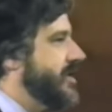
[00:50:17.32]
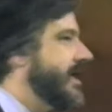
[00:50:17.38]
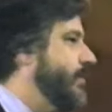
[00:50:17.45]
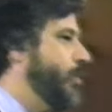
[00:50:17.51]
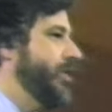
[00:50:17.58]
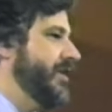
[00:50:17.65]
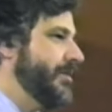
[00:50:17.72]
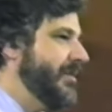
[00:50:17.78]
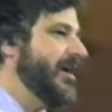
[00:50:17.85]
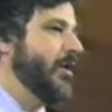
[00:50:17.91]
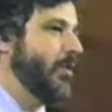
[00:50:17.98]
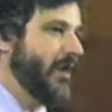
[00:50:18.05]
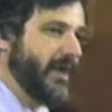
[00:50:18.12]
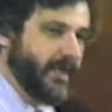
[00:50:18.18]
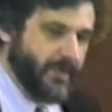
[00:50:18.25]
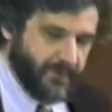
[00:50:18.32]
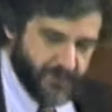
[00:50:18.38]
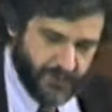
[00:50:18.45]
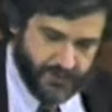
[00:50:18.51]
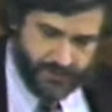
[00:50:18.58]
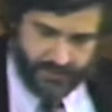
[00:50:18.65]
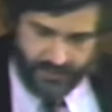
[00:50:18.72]
anymore that marijuana
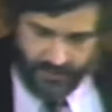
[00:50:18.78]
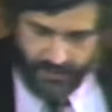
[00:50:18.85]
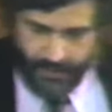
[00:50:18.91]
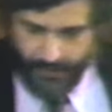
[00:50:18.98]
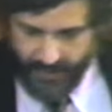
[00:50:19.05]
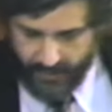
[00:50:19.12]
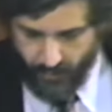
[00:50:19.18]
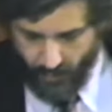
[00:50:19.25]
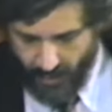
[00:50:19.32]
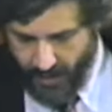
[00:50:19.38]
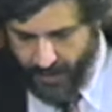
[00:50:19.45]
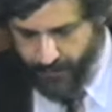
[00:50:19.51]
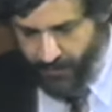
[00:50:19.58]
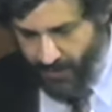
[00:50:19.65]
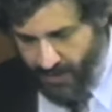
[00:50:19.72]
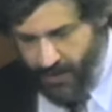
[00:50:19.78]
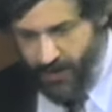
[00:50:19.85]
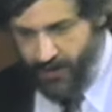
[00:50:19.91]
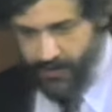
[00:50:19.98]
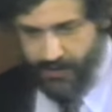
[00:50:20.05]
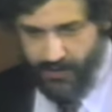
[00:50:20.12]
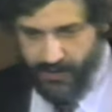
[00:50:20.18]
users uh, commit crime.
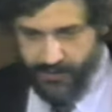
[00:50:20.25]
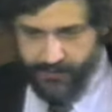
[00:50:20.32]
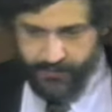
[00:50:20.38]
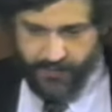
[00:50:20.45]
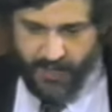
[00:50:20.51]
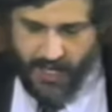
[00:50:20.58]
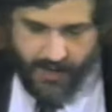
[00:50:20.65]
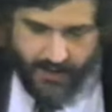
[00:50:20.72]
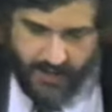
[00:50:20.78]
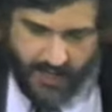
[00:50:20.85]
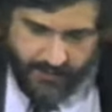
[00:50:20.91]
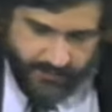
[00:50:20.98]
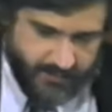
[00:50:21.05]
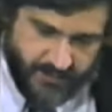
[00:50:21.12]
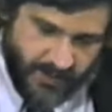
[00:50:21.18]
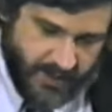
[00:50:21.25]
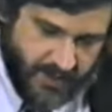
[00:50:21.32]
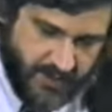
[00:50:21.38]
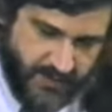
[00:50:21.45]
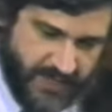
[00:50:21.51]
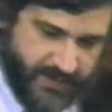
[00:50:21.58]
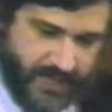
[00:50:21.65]
Uh, yeah, and
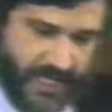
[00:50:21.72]
in the